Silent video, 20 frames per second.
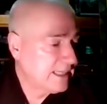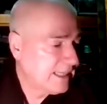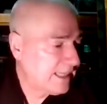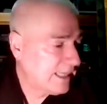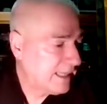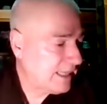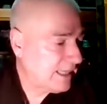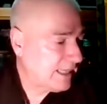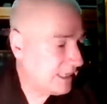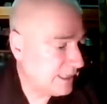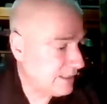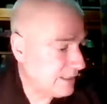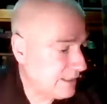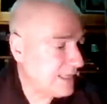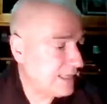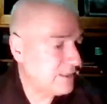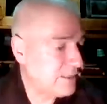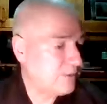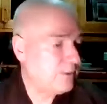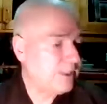And
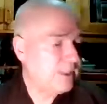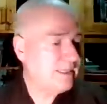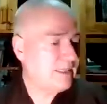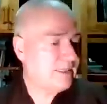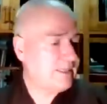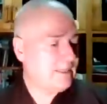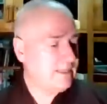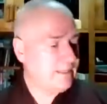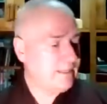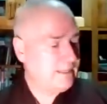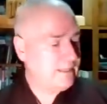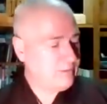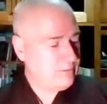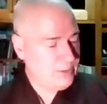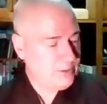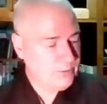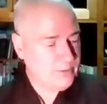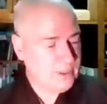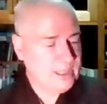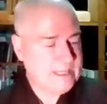next week we
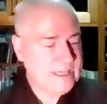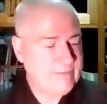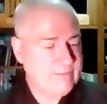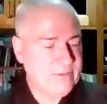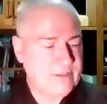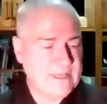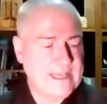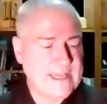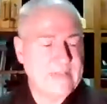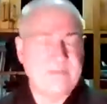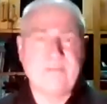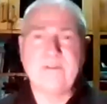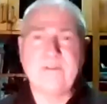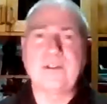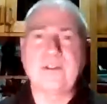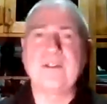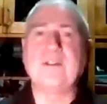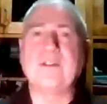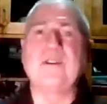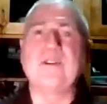will cover, and for
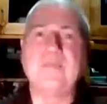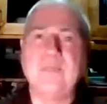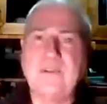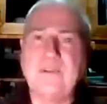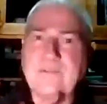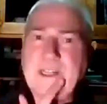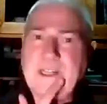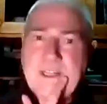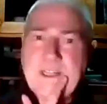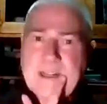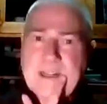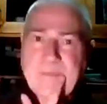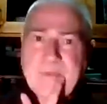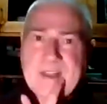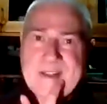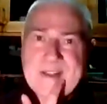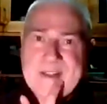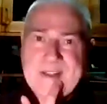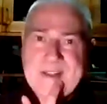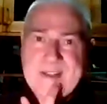sure we'll finish up
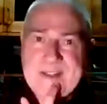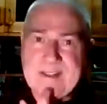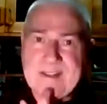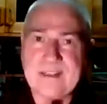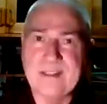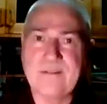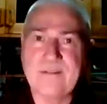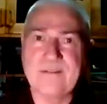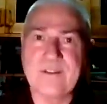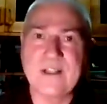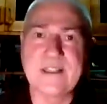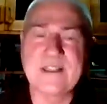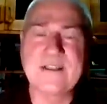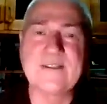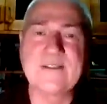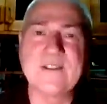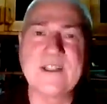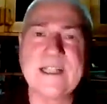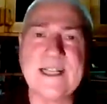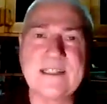this verse
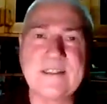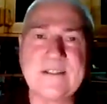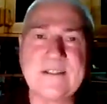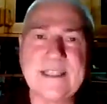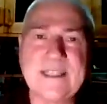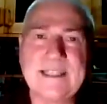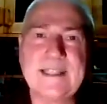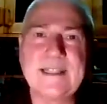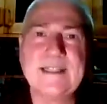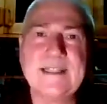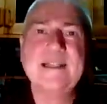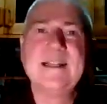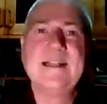for next week.